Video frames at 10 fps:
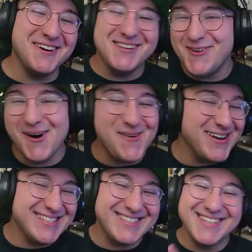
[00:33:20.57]
You
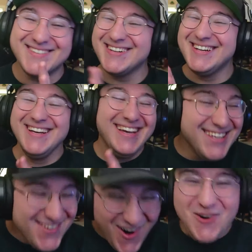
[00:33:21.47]
always do.
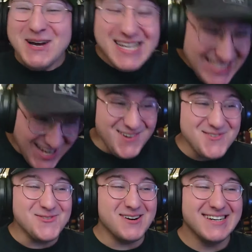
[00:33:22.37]
You always do.